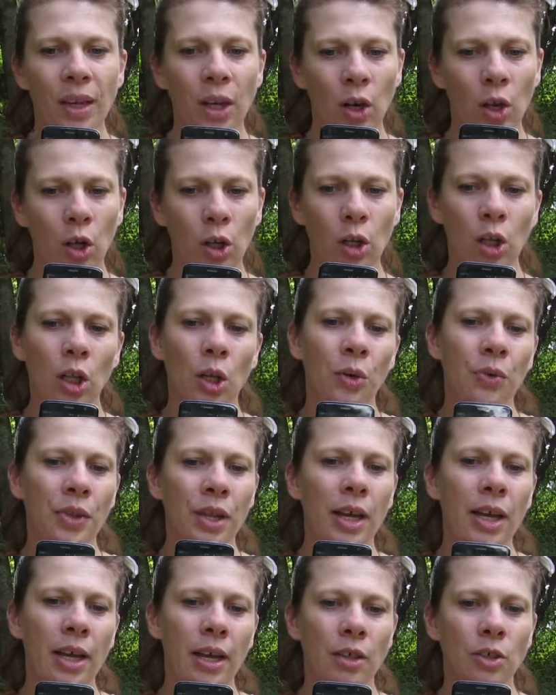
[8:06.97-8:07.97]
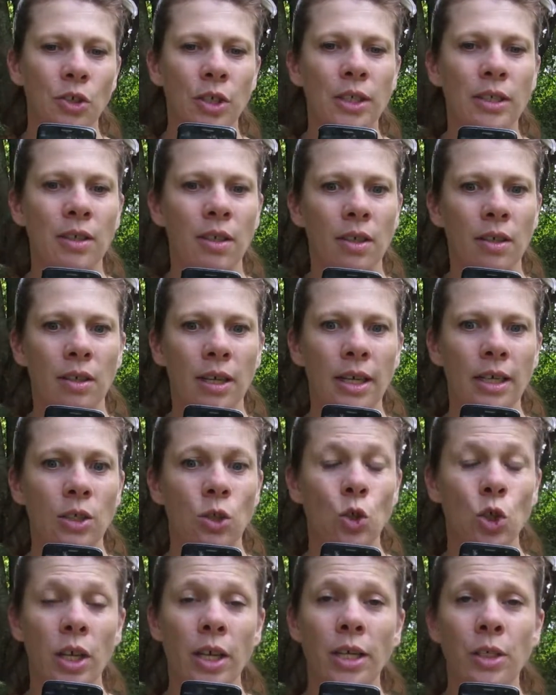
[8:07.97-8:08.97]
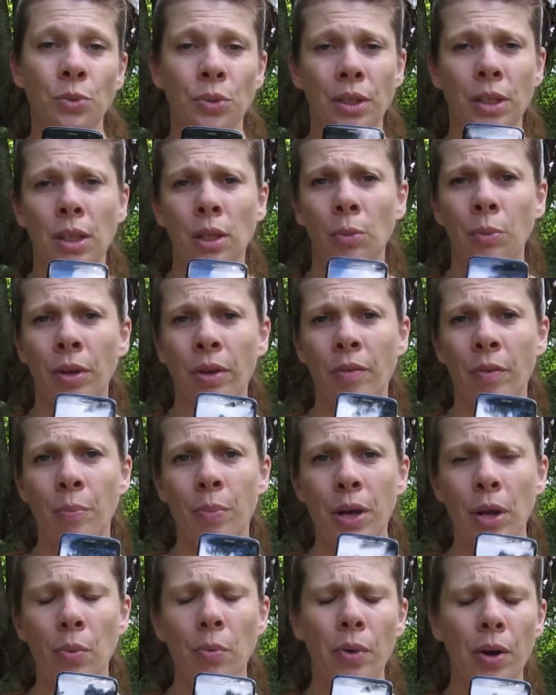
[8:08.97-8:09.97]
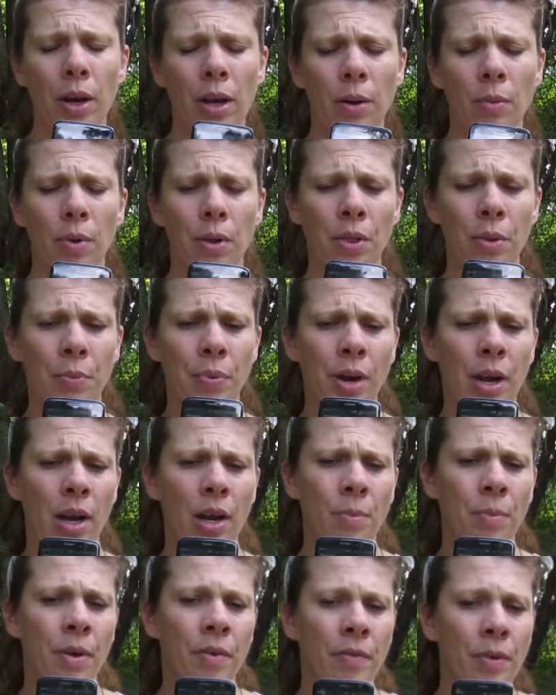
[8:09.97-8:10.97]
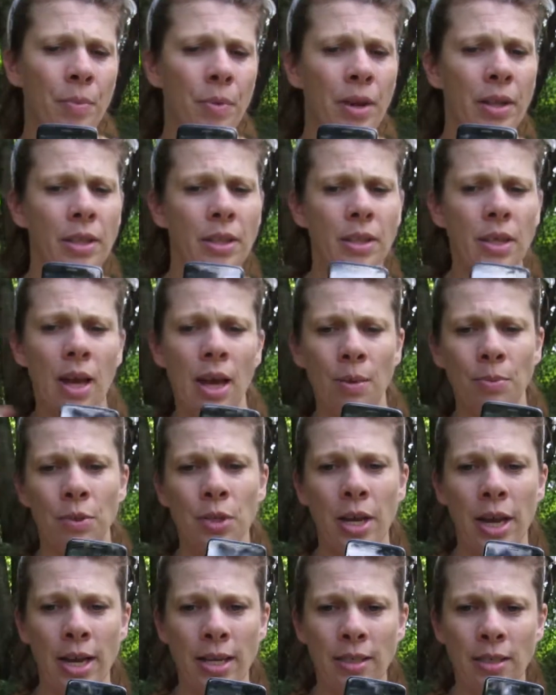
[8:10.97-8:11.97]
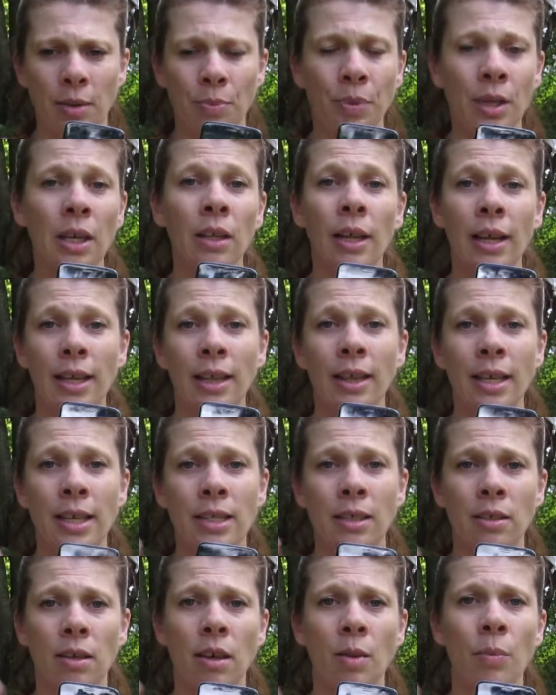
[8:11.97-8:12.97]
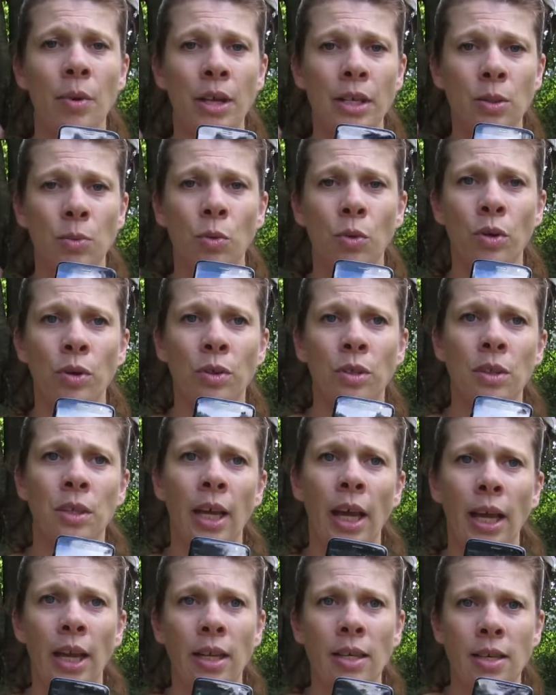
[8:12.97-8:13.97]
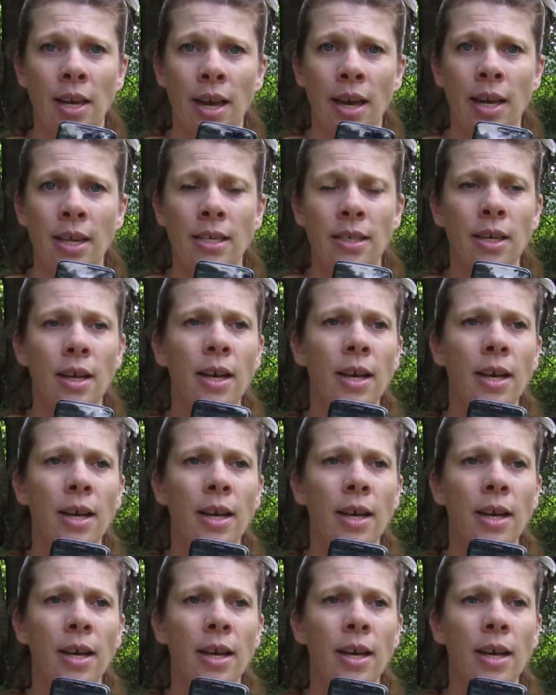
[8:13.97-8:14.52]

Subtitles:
Her clothing, she has on like jeans with a little bit of a bell bottom on the bottom of them. On the top she has something like this on, but it's more skin tight.